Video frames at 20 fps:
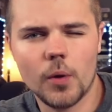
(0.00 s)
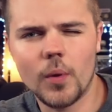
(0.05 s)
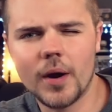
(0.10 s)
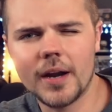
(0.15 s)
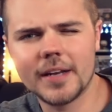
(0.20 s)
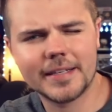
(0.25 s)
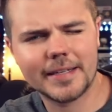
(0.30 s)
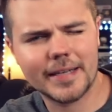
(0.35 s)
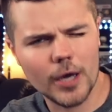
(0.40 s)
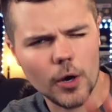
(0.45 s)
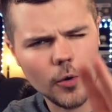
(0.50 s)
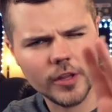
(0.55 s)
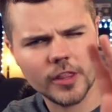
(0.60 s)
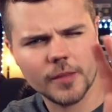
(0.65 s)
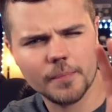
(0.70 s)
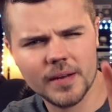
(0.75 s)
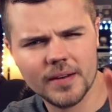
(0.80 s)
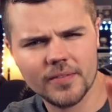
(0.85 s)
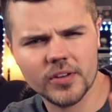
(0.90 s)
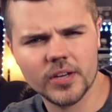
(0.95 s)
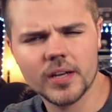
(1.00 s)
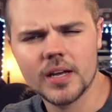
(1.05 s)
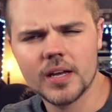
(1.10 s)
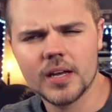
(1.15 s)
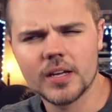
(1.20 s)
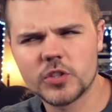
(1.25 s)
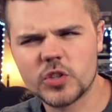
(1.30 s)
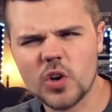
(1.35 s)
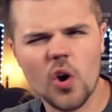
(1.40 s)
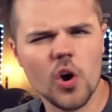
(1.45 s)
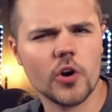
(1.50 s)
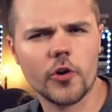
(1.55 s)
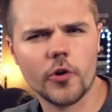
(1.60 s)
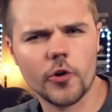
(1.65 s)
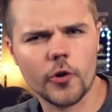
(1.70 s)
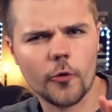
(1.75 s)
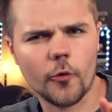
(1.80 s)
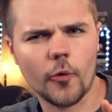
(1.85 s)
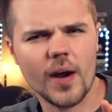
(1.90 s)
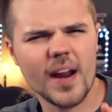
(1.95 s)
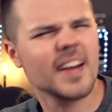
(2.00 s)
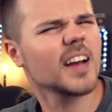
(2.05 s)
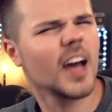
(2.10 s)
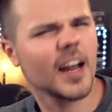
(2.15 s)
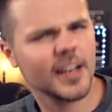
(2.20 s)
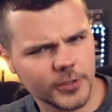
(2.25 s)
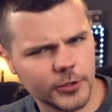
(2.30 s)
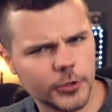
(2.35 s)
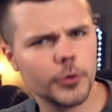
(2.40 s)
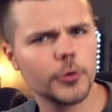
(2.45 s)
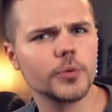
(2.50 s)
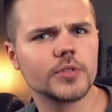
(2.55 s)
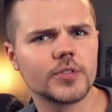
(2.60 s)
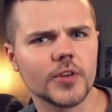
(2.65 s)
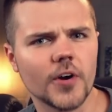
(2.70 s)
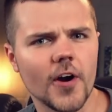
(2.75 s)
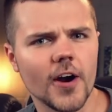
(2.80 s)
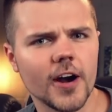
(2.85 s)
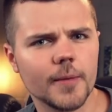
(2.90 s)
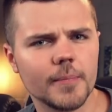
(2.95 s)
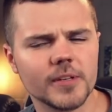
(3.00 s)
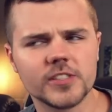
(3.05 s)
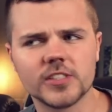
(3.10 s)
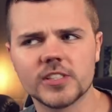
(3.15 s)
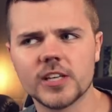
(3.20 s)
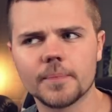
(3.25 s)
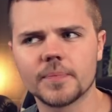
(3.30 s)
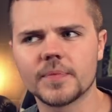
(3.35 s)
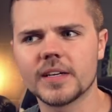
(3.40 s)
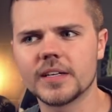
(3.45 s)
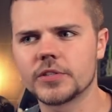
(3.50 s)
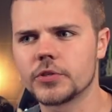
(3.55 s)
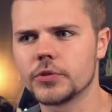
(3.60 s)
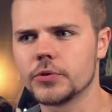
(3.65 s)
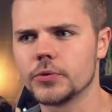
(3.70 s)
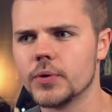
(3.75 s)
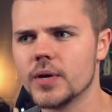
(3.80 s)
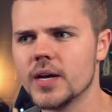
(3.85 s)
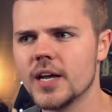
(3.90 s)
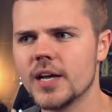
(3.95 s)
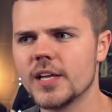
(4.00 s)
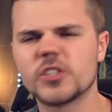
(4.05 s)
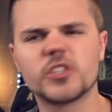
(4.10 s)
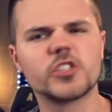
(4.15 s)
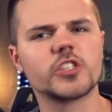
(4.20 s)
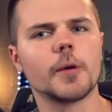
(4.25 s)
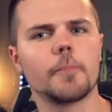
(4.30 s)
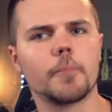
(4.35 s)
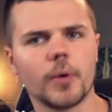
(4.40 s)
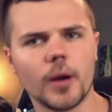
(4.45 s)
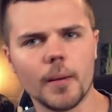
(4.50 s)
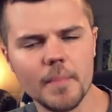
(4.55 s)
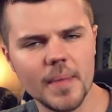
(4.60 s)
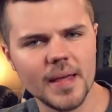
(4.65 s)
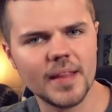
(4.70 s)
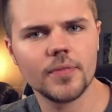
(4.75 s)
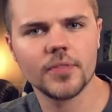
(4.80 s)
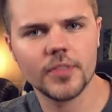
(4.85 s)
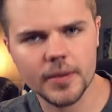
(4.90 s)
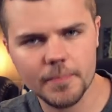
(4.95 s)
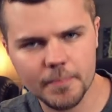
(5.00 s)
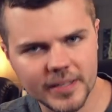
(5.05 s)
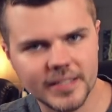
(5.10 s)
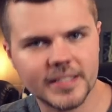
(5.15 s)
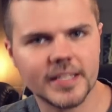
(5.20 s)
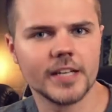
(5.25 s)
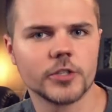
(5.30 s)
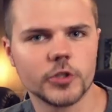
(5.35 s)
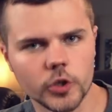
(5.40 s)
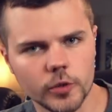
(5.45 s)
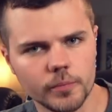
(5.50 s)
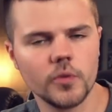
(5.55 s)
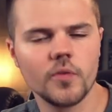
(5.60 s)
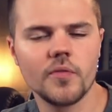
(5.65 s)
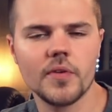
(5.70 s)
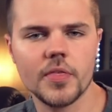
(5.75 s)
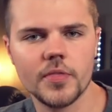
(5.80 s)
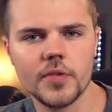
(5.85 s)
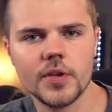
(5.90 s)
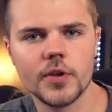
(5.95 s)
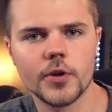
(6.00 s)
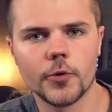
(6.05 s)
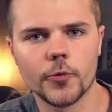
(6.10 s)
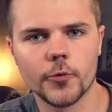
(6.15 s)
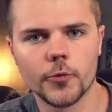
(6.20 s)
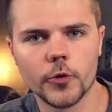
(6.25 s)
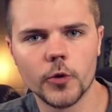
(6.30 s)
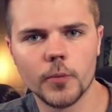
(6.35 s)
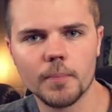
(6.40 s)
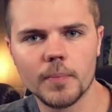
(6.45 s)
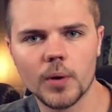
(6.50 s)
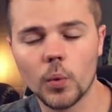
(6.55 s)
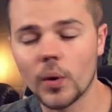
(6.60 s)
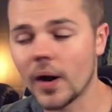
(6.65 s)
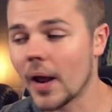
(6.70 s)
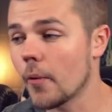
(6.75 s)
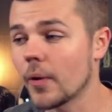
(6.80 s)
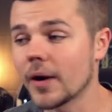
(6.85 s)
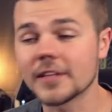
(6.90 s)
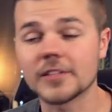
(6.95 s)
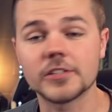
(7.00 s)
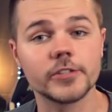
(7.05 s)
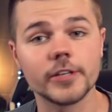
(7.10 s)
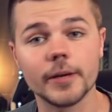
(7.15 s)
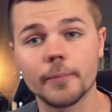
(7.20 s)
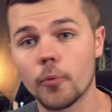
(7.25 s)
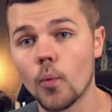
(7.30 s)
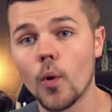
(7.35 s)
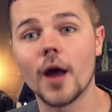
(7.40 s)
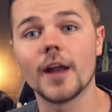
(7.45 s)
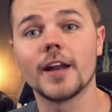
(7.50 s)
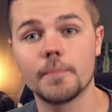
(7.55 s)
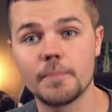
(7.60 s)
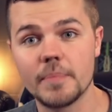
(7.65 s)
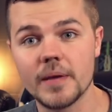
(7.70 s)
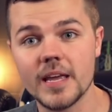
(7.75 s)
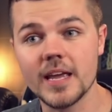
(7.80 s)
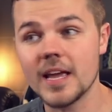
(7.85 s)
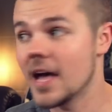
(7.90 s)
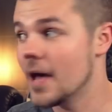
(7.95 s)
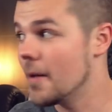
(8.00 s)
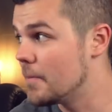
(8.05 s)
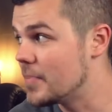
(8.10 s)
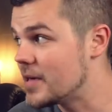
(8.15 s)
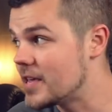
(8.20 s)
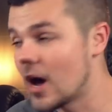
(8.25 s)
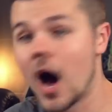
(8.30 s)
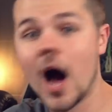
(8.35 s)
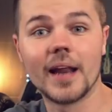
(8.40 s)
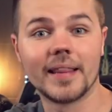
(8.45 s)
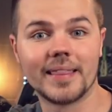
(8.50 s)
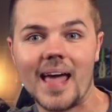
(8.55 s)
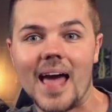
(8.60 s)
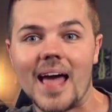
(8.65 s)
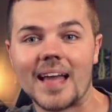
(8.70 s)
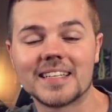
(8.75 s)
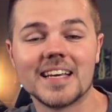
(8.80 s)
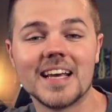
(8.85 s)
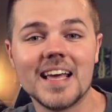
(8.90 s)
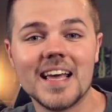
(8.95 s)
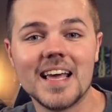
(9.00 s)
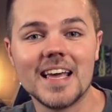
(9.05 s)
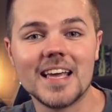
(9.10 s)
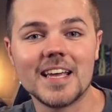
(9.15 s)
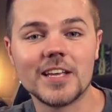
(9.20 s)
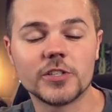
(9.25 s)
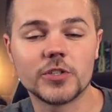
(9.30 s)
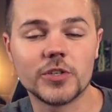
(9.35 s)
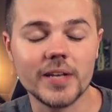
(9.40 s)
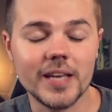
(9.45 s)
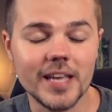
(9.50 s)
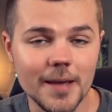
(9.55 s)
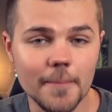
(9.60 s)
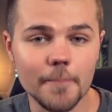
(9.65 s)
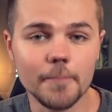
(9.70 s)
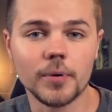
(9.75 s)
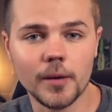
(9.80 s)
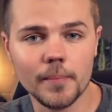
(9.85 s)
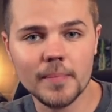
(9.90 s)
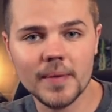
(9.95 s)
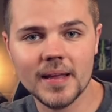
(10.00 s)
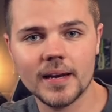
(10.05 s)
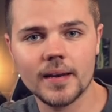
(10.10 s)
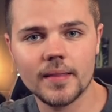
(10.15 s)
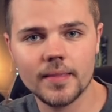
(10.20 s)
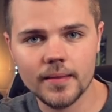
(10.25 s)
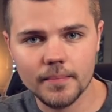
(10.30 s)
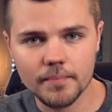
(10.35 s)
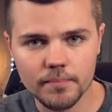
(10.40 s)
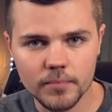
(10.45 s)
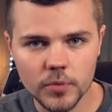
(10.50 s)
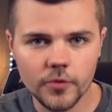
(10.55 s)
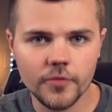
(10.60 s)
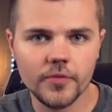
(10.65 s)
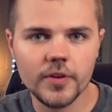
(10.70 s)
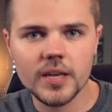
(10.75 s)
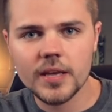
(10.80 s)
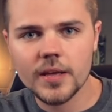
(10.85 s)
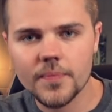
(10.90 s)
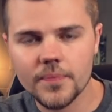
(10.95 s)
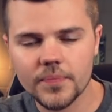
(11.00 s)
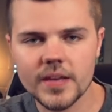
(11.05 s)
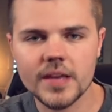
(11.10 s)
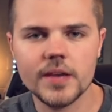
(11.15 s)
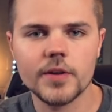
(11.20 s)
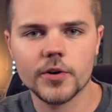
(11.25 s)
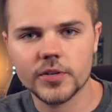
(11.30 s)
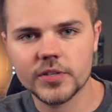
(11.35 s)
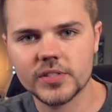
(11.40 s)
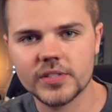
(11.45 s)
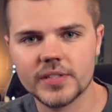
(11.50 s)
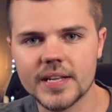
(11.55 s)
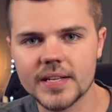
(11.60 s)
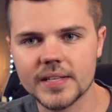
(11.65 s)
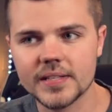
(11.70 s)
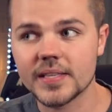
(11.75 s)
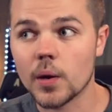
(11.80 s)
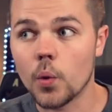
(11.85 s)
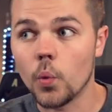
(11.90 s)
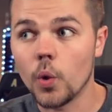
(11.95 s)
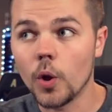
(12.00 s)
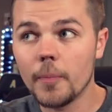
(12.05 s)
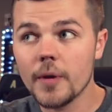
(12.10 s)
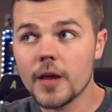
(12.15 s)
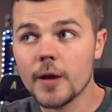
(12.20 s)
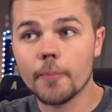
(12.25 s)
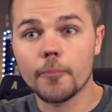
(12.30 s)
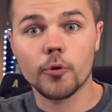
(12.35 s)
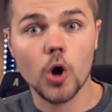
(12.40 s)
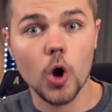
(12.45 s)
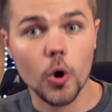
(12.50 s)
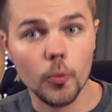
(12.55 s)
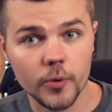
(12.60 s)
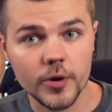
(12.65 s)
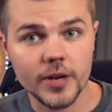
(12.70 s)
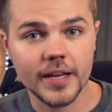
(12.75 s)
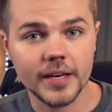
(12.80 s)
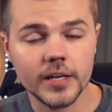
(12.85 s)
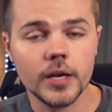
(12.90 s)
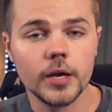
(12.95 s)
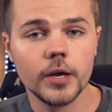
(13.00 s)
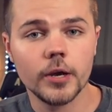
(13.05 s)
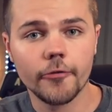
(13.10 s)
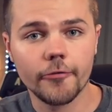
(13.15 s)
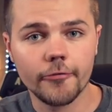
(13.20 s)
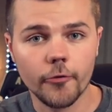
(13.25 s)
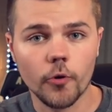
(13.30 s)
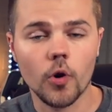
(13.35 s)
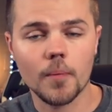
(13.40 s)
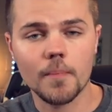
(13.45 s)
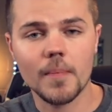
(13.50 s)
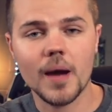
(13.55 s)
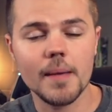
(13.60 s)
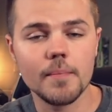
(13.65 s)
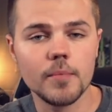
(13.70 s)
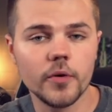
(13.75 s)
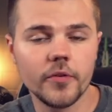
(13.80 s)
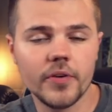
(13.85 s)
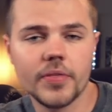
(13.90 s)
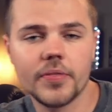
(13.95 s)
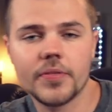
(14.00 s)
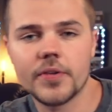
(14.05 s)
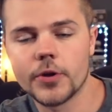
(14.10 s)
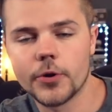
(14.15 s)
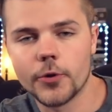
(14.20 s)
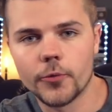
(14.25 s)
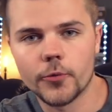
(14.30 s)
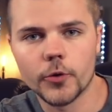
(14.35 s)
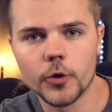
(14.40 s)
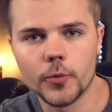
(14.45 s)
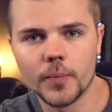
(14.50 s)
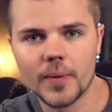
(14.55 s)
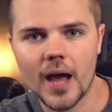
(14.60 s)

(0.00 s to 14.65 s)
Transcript: wanted to go with a bit of a darker gray, not too dark, but something to supplement the potential movie theater room. But what I wanted step one to be, beyond that, is to implement the movie theater seats that will be appropriate for my movie theater room.